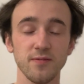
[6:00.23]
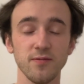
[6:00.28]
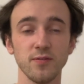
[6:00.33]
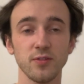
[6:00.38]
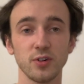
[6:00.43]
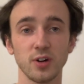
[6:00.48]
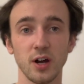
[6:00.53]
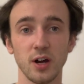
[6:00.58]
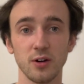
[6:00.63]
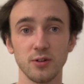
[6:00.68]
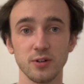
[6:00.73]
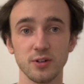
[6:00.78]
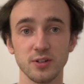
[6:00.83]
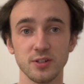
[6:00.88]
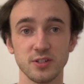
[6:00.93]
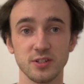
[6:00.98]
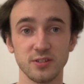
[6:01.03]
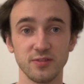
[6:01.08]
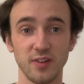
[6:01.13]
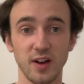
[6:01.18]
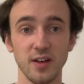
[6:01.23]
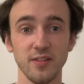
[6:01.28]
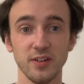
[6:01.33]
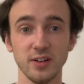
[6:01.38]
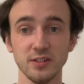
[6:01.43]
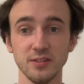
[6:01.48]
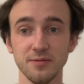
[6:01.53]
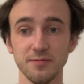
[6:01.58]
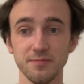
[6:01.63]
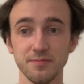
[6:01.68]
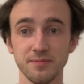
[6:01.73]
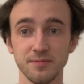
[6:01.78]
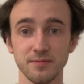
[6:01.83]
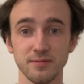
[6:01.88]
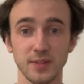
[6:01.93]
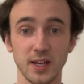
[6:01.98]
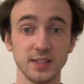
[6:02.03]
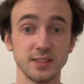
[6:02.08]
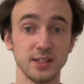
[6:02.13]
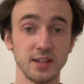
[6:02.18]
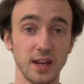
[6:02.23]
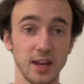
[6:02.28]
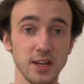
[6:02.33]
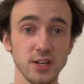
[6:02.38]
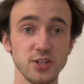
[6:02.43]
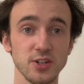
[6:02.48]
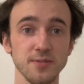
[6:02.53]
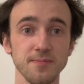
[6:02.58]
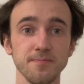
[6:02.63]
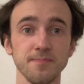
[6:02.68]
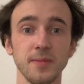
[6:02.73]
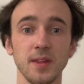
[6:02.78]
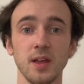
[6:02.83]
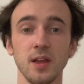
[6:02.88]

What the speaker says: for our survival as a nation,